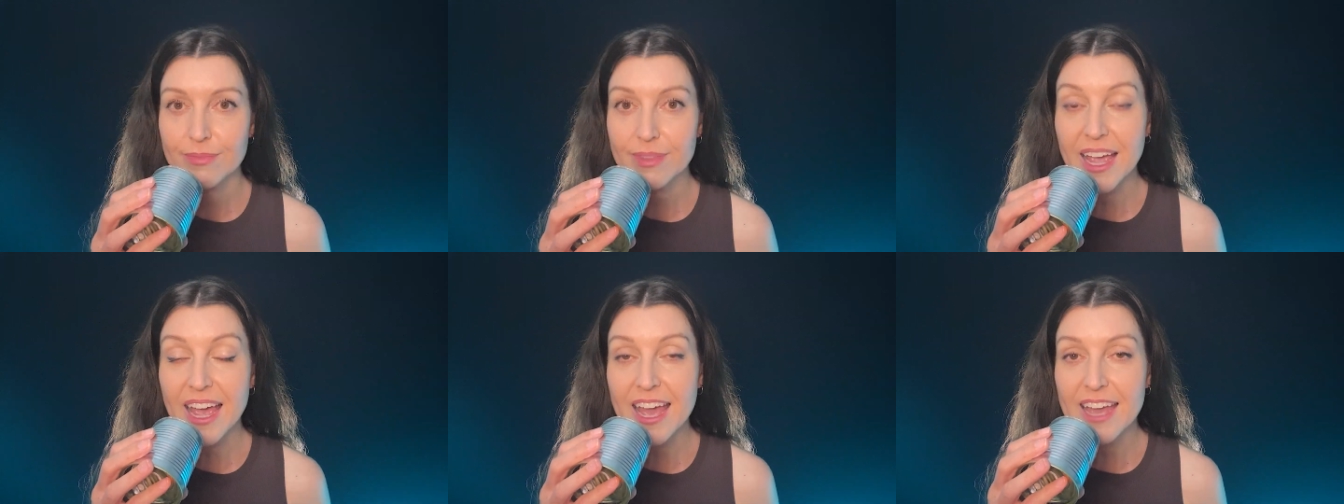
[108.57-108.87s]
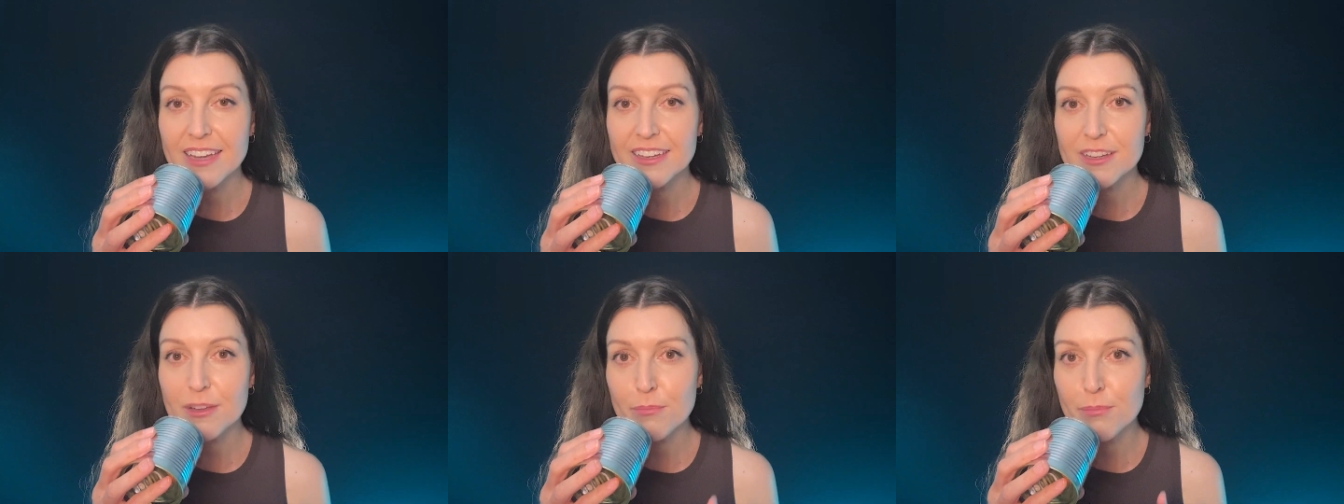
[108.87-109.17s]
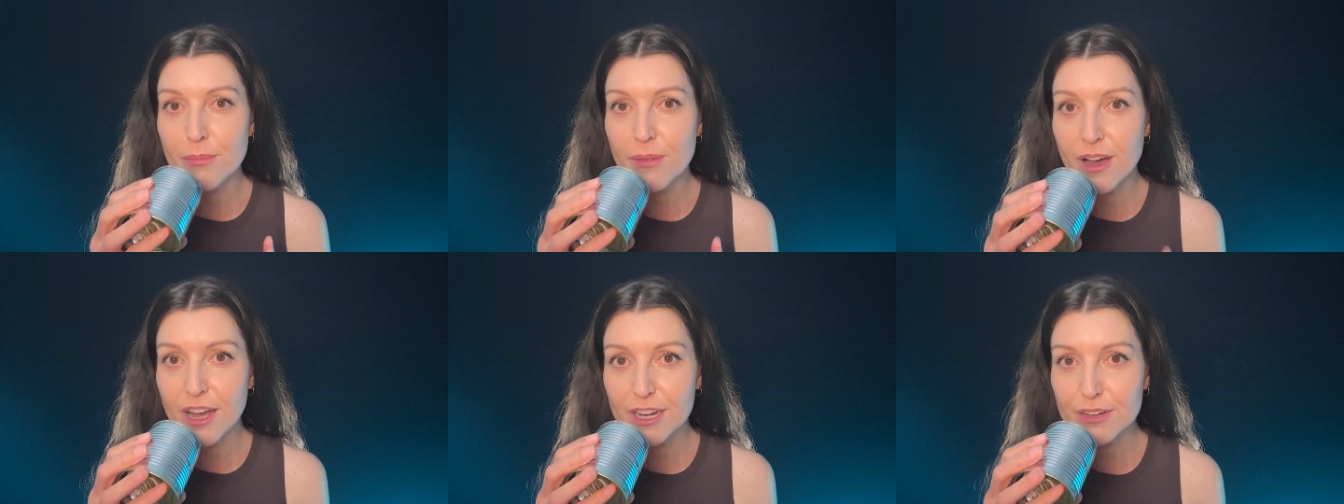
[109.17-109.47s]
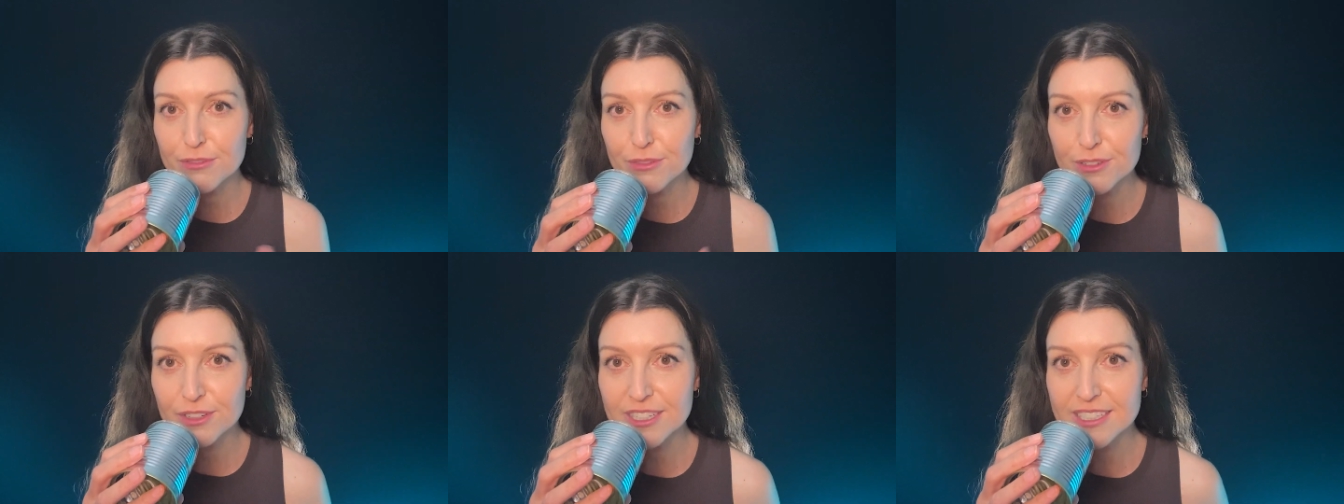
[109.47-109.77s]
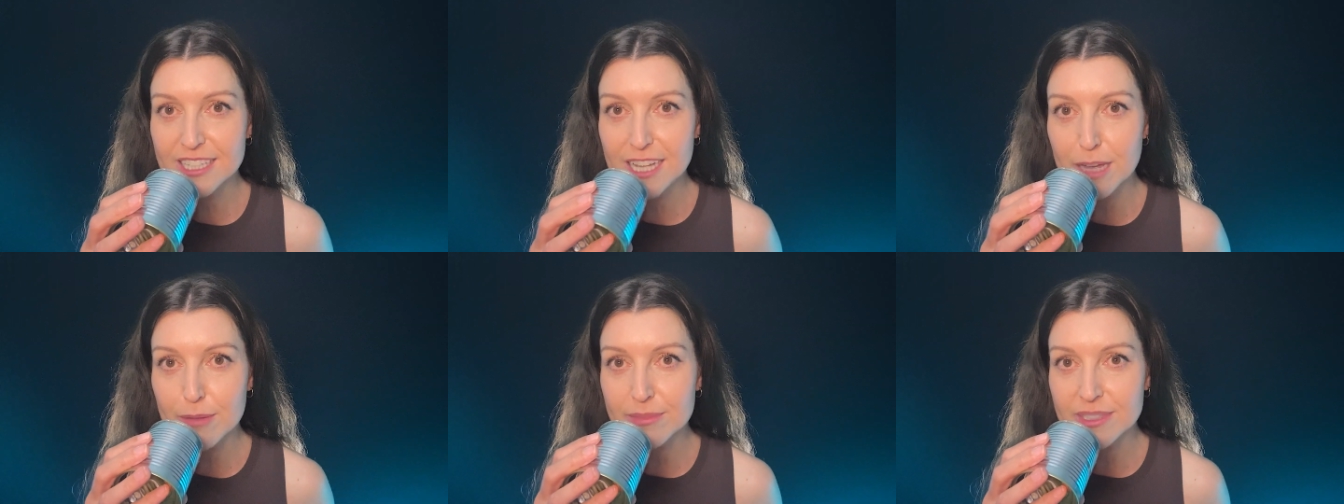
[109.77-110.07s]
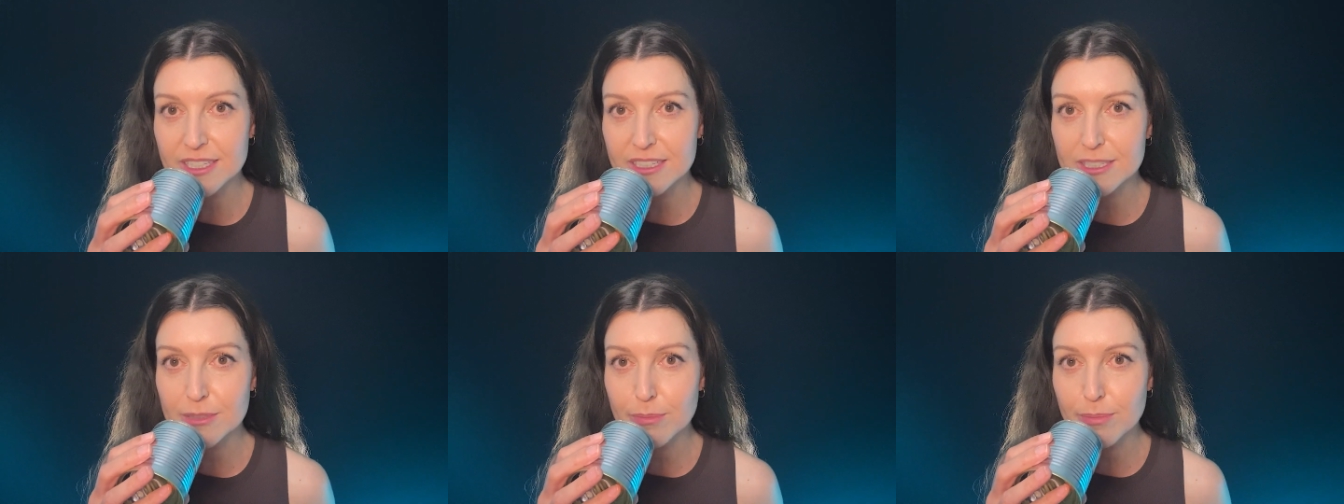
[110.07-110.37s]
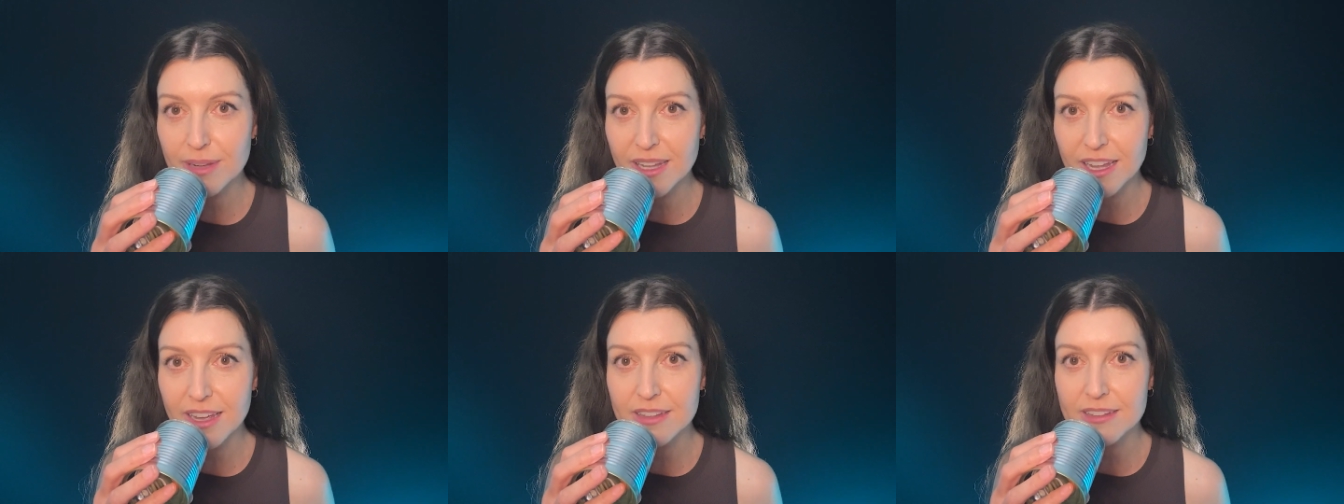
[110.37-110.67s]
And mindfulness comes into
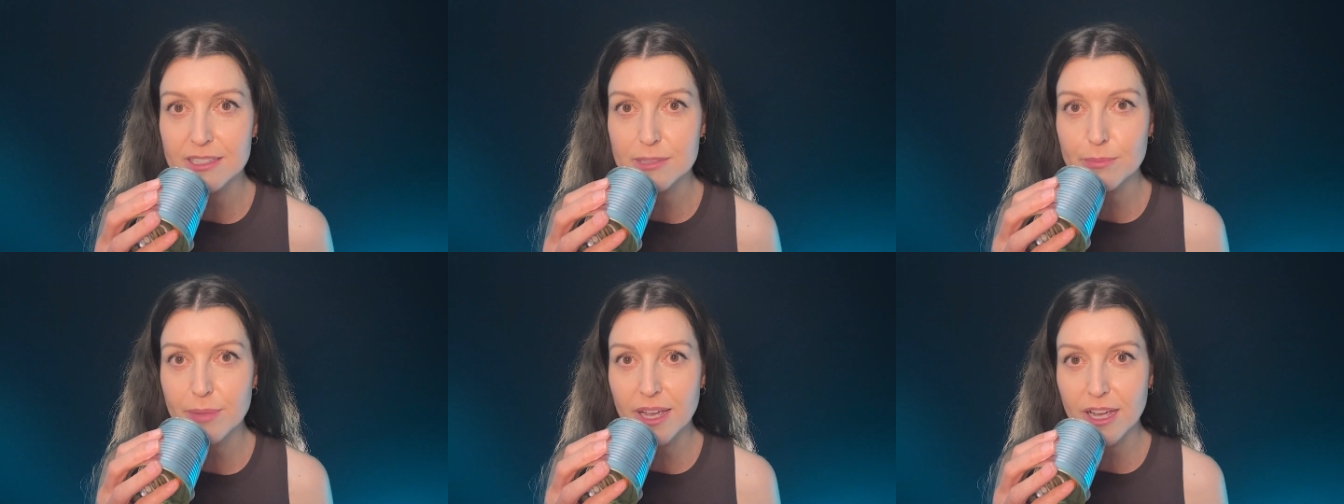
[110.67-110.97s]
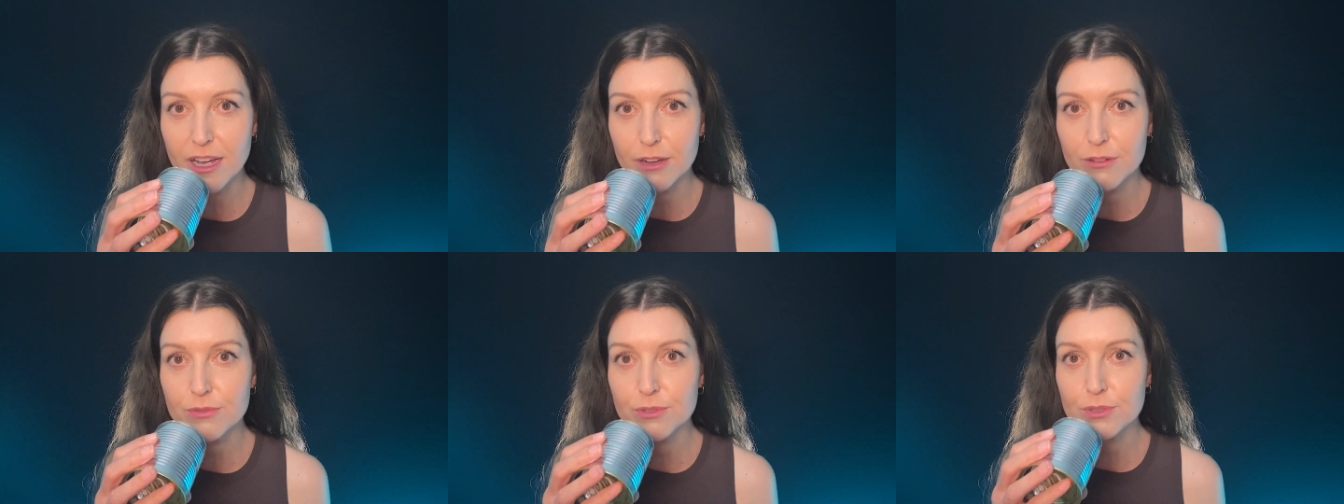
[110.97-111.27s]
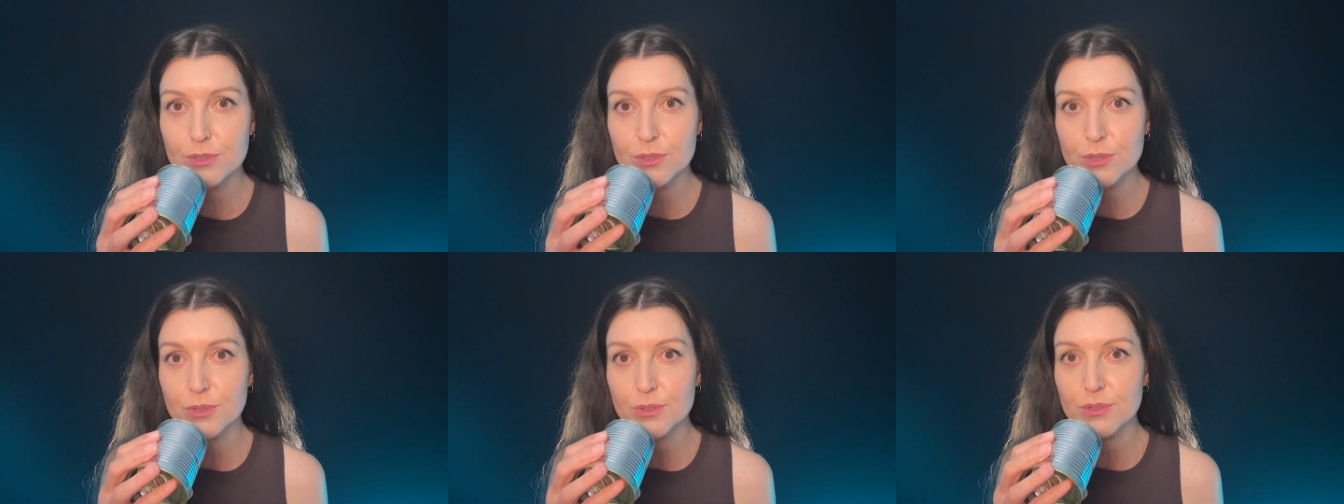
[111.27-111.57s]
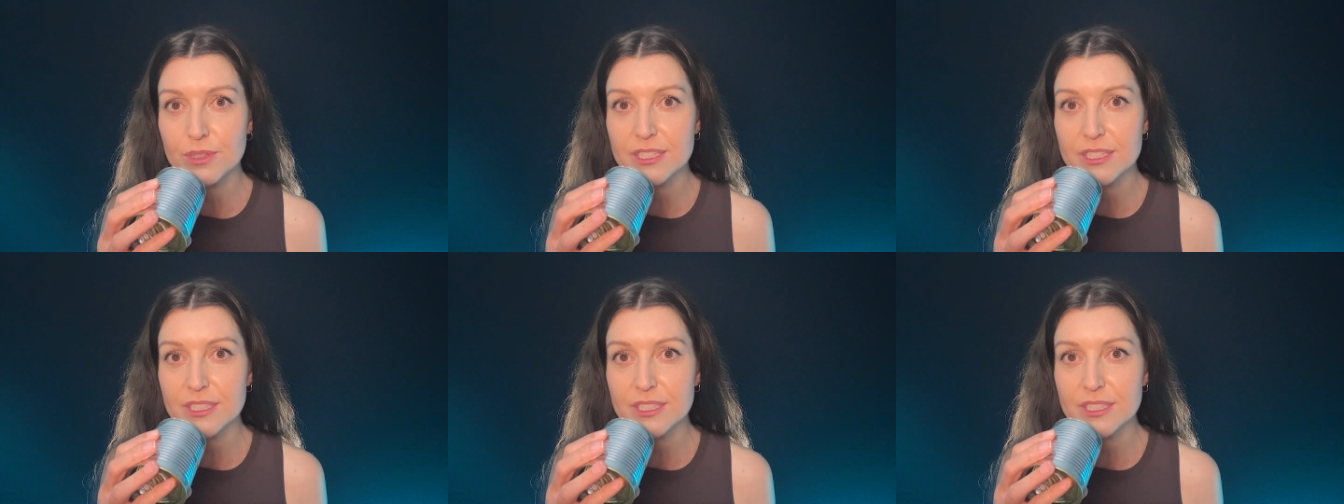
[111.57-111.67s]
play, this powerful tool.